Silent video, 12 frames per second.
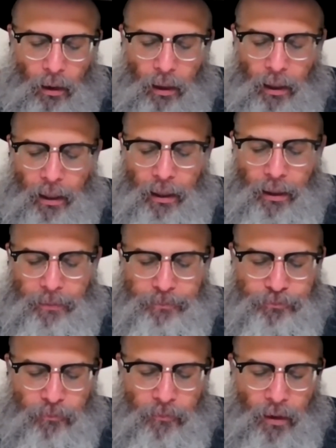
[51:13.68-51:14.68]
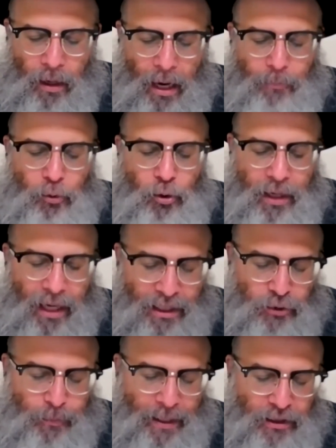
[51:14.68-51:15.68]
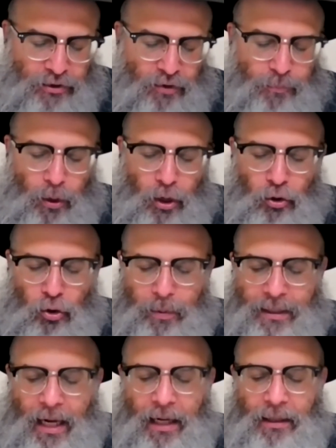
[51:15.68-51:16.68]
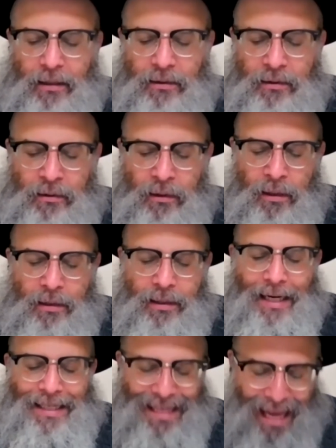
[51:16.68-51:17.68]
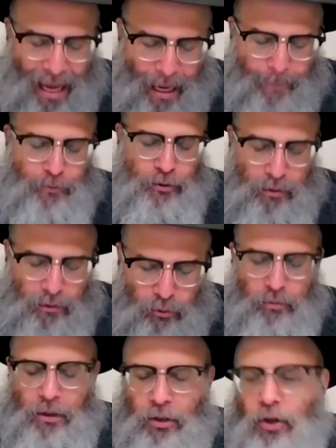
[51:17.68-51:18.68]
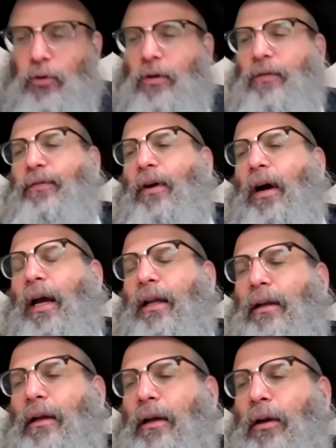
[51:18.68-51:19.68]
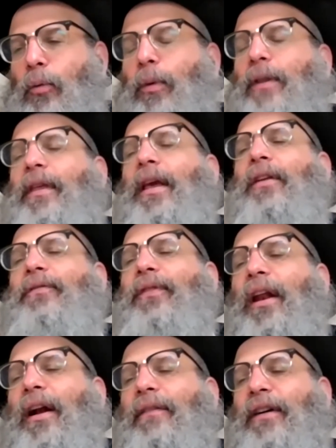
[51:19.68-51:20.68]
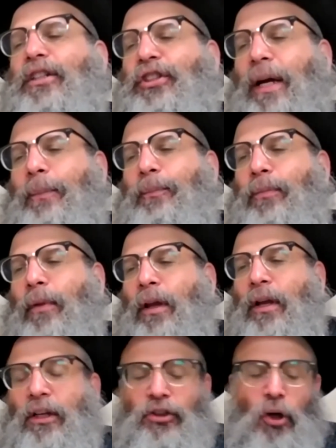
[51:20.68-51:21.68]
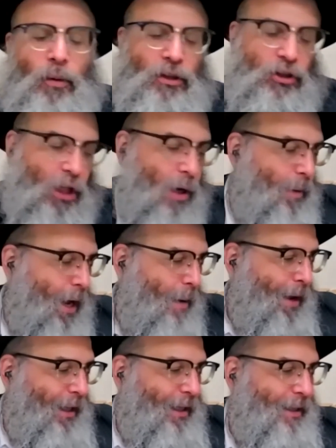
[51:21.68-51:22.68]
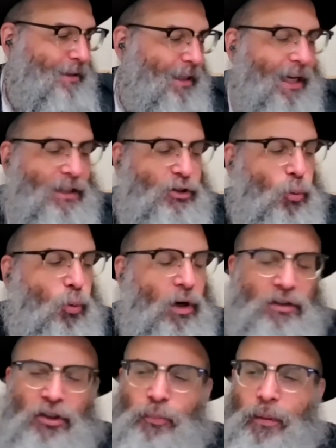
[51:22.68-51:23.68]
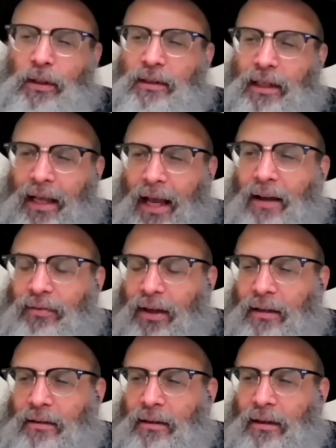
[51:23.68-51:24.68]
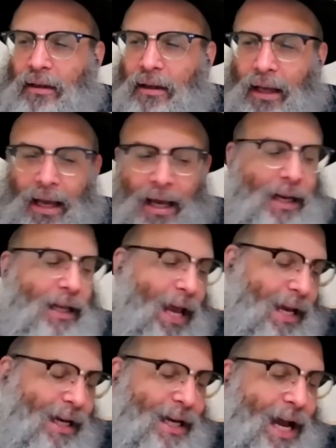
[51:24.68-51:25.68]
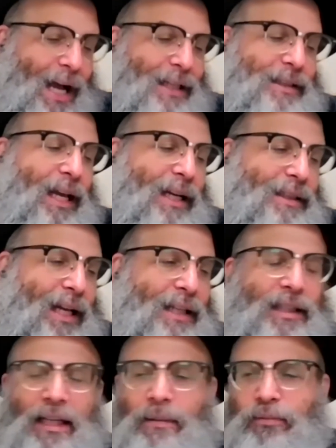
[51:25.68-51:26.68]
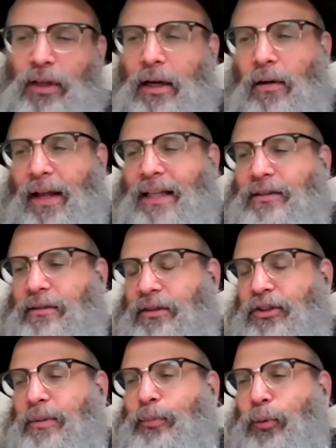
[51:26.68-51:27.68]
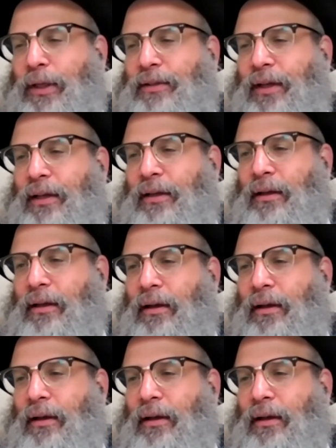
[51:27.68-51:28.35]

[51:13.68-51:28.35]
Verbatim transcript: Um, that is absolutely unified with the infinite of Hashem. So when Shlomo HaMelech says the world is built on Hevel, and again, in context, that seems like, oh, that's disappointing.